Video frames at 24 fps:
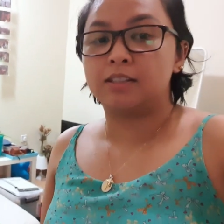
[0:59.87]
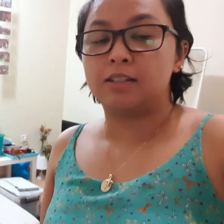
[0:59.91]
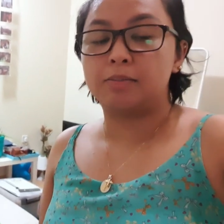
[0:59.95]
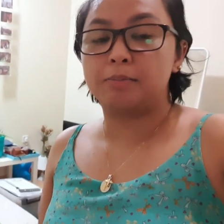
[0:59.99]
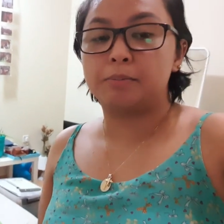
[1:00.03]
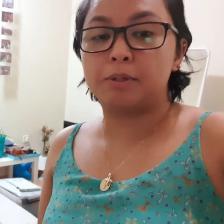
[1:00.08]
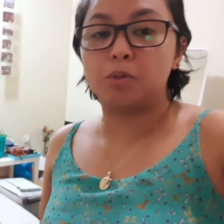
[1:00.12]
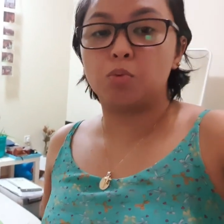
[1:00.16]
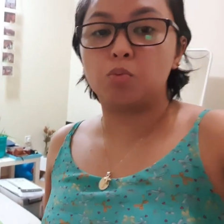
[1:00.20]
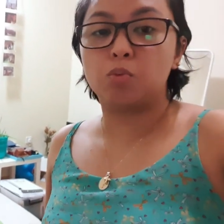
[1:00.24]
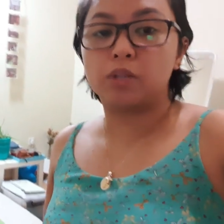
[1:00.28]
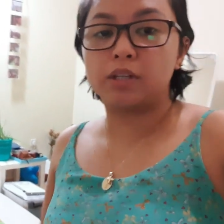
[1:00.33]

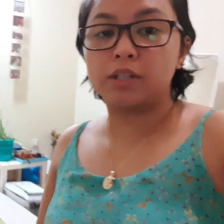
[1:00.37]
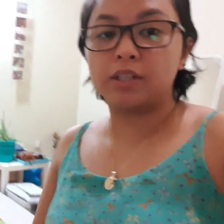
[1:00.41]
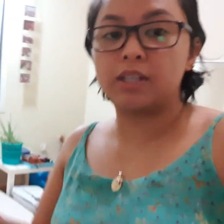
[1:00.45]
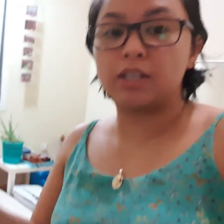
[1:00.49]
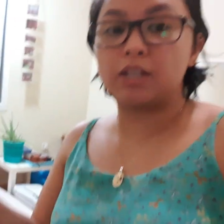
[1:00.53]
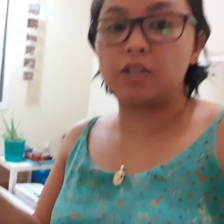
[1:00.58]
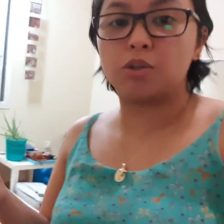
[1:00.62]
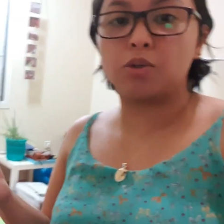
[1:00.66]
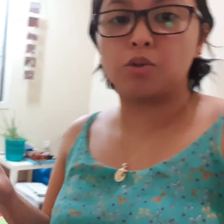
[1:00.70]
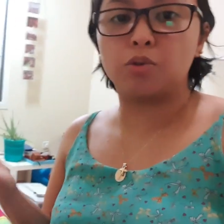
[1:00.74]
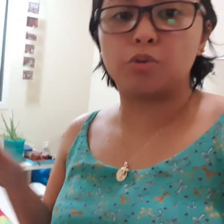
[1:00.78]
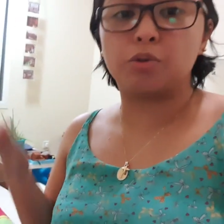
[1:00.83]
Been
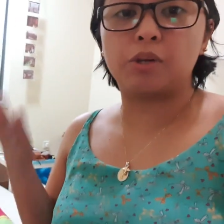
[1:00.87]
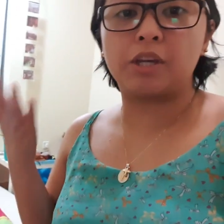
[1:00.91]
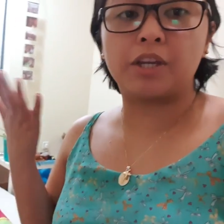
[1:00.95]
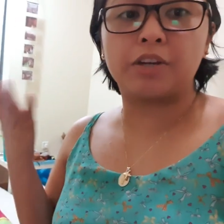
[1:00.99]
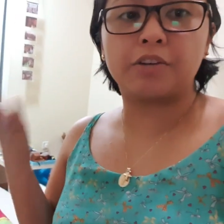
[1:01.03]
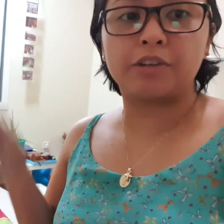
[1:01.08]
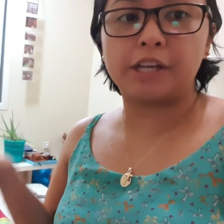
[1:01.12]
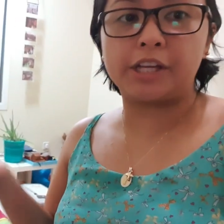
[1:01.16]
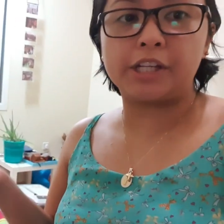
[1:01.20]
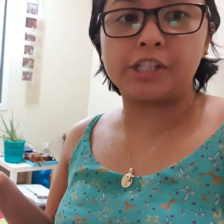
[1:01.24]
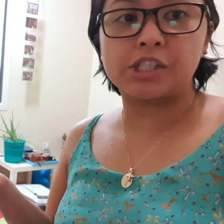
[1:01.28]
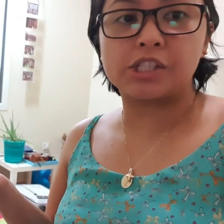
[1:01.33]
wanting to
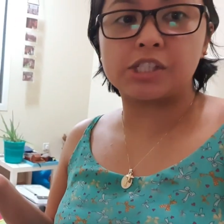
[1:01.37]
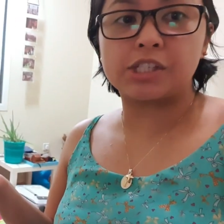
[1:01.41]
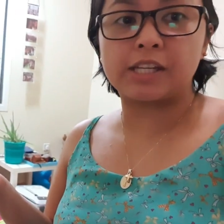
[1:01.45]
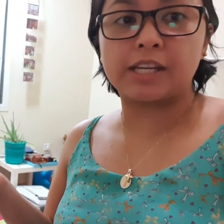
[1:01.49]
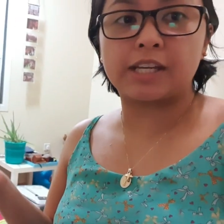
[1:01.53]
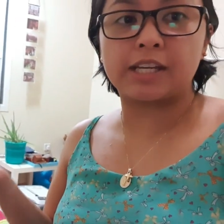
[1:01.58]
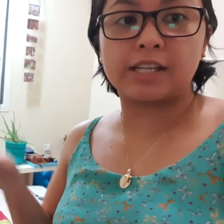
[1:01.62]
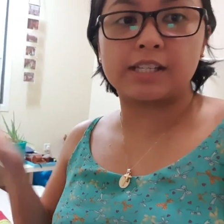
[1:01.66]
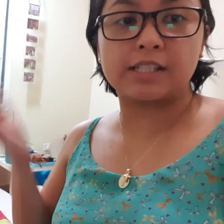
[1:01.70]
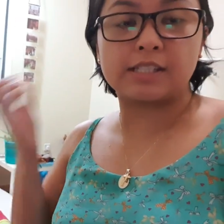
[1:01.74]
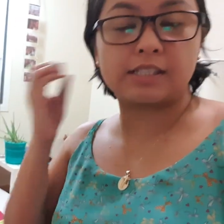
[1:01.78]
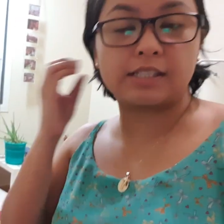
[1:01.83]
rearrange
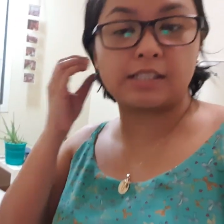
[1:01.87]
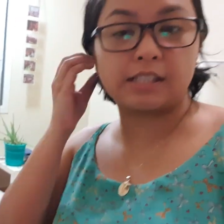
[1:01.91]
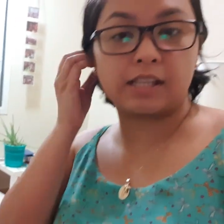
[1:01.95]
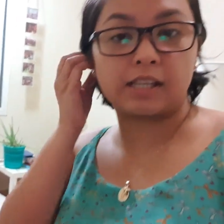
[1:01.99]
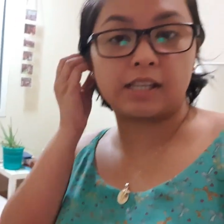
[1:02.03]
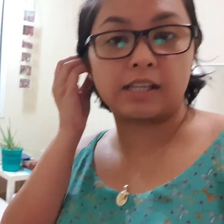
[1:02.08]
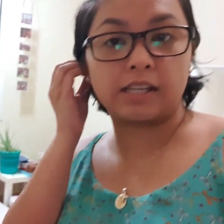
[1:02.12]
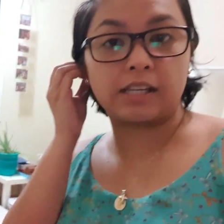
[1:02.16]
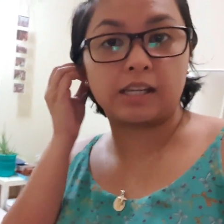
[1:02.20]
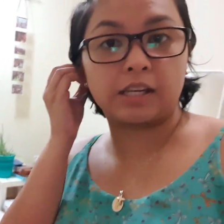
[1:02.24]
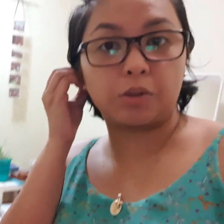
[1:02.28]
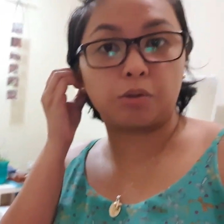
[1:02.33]
things,
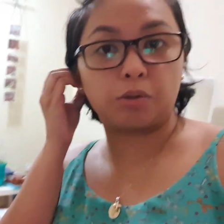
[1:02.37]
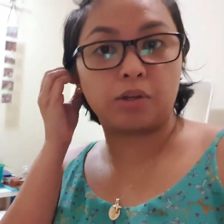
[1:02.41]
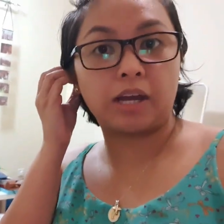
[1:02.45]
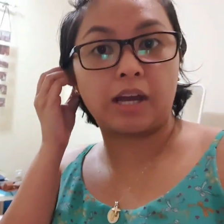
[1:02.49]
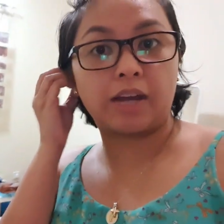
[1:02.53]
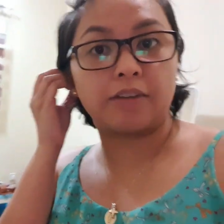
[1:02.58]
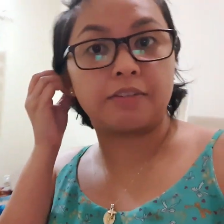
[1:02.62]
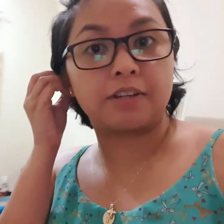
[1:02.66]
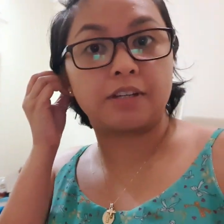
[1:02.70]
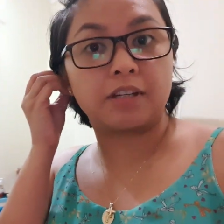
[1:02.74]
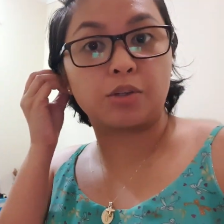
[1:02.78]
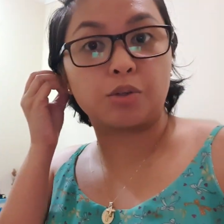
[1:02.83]
and I don't
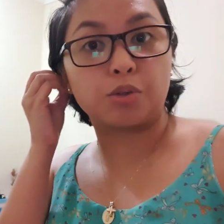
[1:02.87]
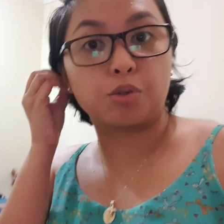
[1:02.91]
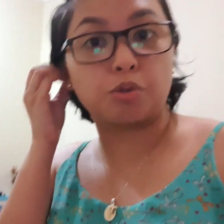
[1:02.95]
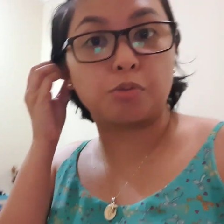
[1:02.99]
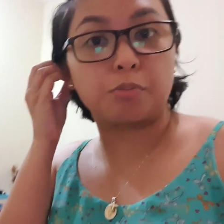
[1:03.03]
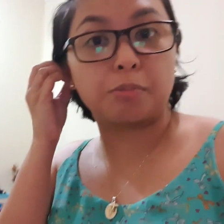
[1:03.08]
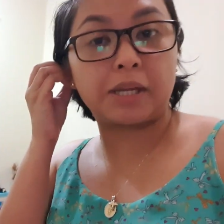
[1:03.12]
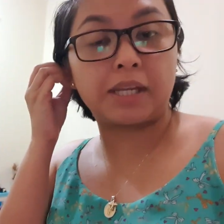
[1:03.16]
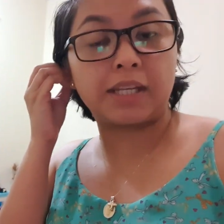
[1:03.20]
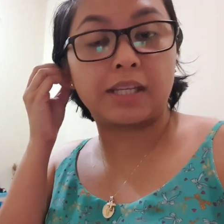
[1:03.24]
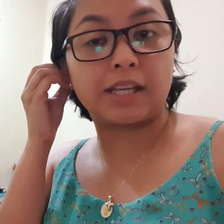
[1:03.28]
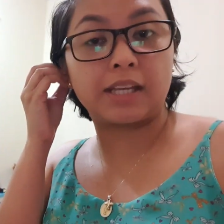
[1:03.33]
have a roommate